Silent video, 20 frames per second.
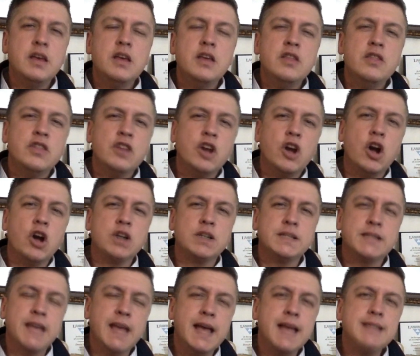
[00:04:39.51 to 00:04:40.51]
There are
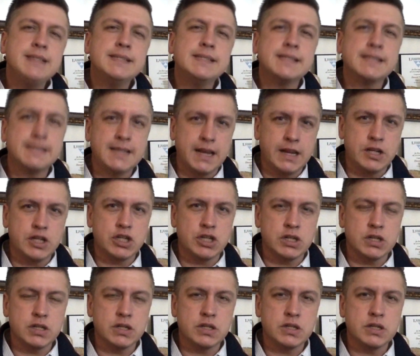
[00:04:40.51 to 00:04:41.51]
10
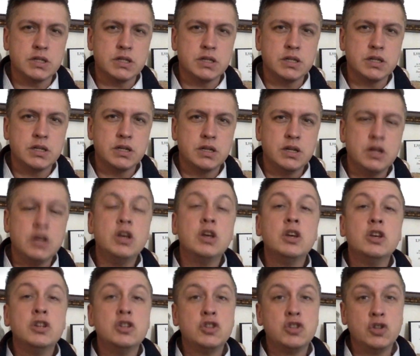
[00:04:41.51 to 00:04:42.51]
sections
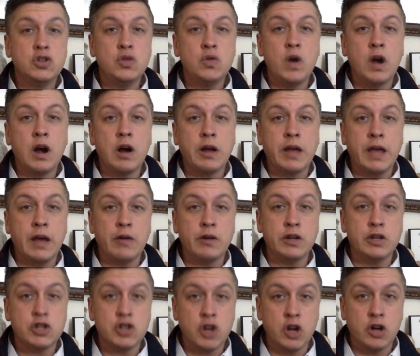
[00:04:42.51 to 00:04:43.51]
to our county
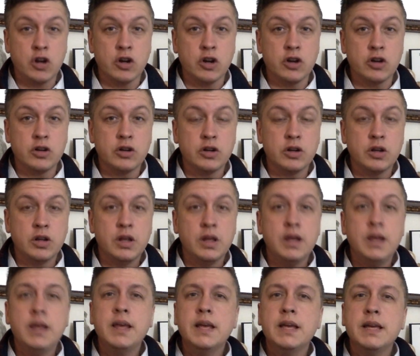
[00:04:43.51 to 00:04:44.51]
charter.
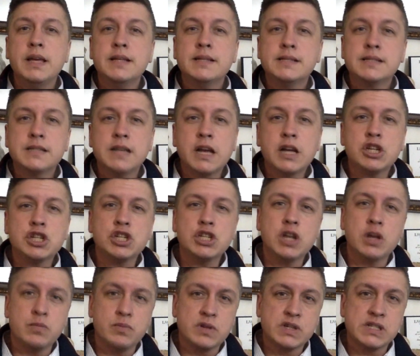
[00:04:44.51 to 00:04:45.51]
In section
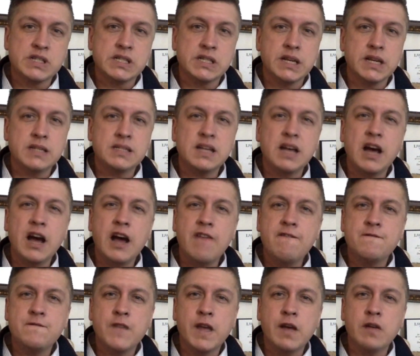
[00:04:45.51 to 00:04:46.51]
number 6, I
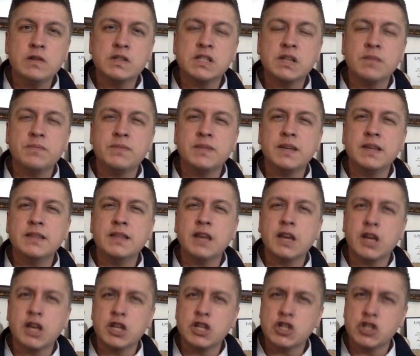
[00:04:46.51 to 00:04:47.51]
found something that
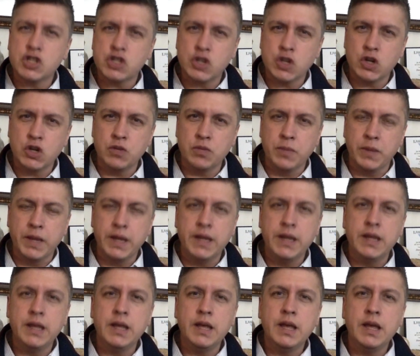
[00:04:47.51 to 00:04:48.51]
concerned me,
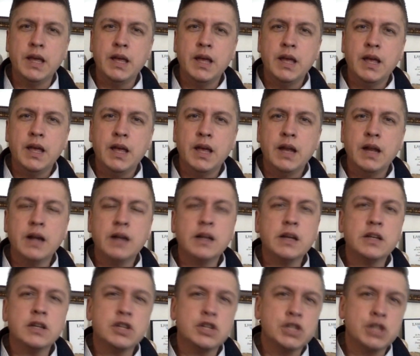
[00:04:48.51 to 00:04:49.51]
and I'd like
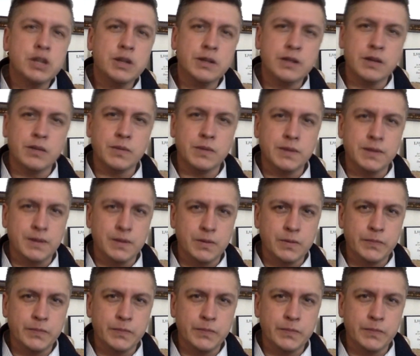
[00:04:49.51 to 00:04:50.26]
to share that with you.